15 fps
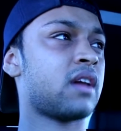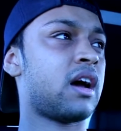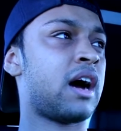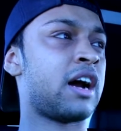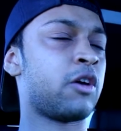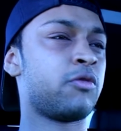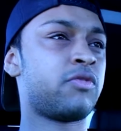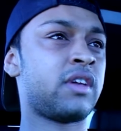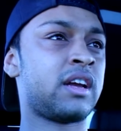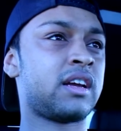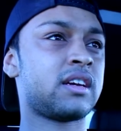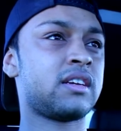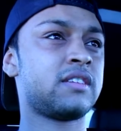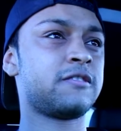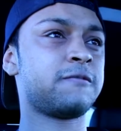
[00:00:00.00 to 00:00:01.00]
I don't
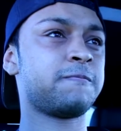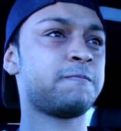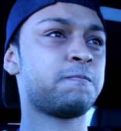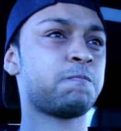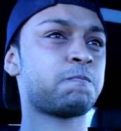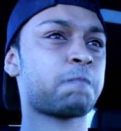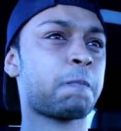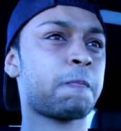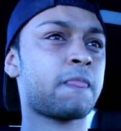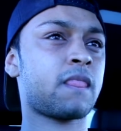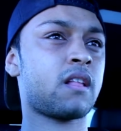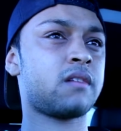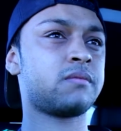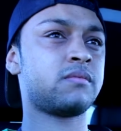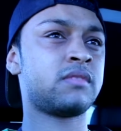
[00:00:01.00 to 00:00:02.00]
think
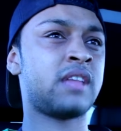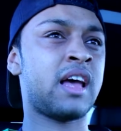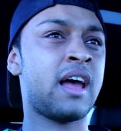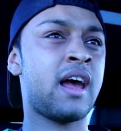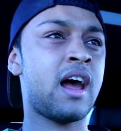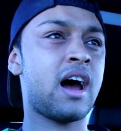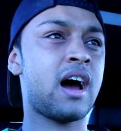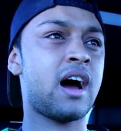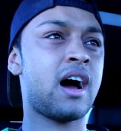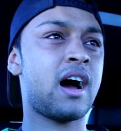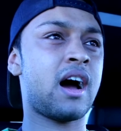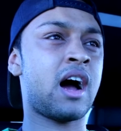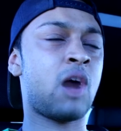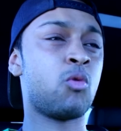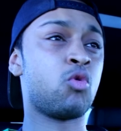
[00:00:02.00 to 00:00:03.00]
that
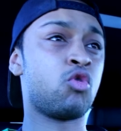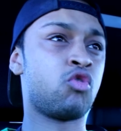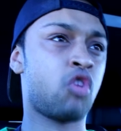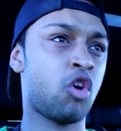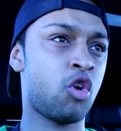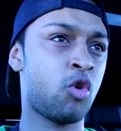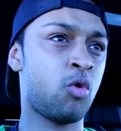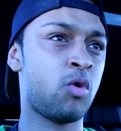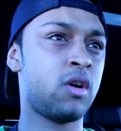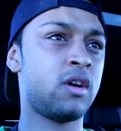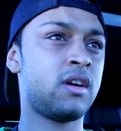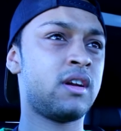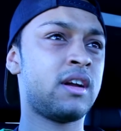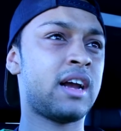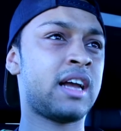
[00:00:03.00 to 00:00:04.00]
I will grow
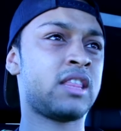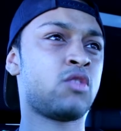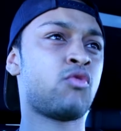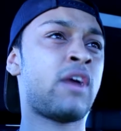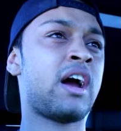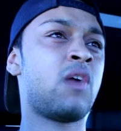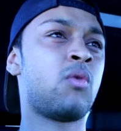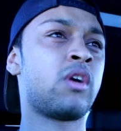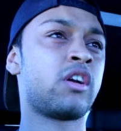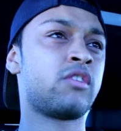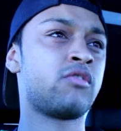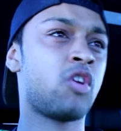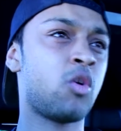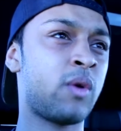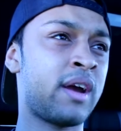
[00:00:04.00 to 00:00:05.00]
at the rate I want to
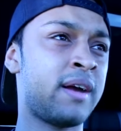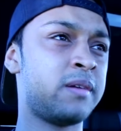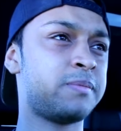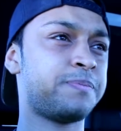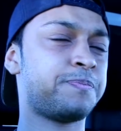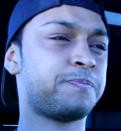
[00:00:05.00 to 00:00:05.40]
grow at,